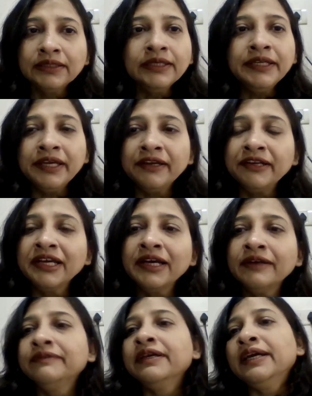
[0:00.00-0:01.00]
The third
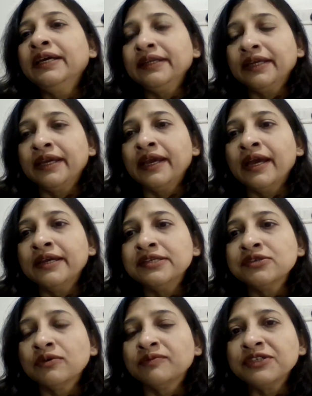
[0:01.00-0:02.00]
area where
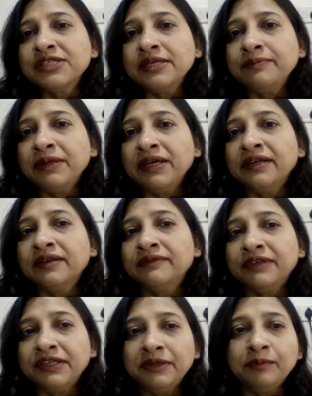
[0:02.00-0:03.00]
AI is obviously
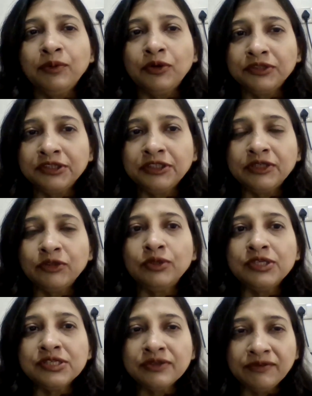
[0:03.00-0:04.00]
playing a very
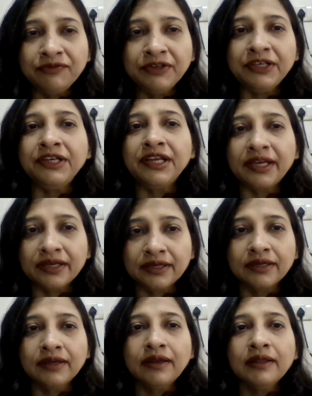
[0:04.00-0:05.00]
important role is in
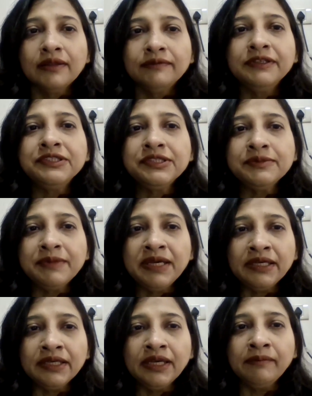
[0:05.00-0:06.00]
fintech, which is
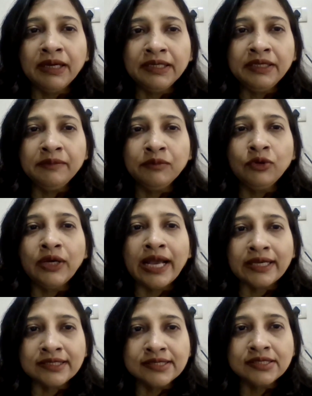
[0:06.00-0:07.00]
making money
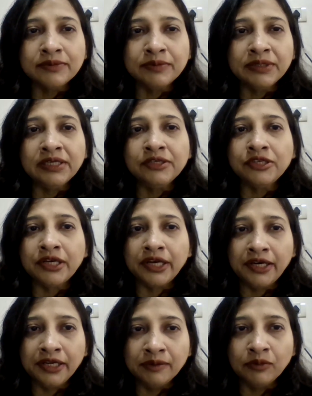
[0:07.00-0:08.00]
more accessible,
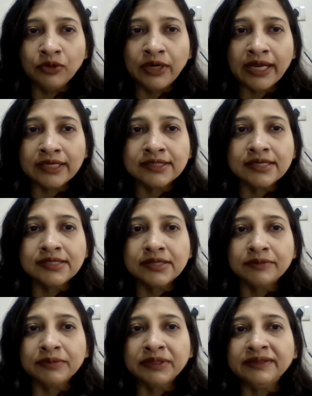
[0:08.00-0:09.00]
trading more
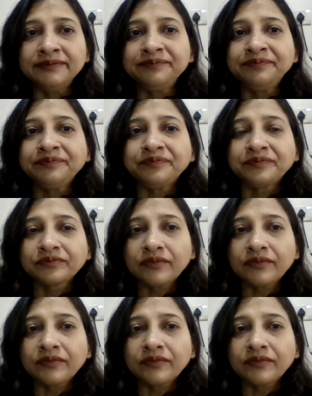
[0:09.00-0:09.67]
accessible,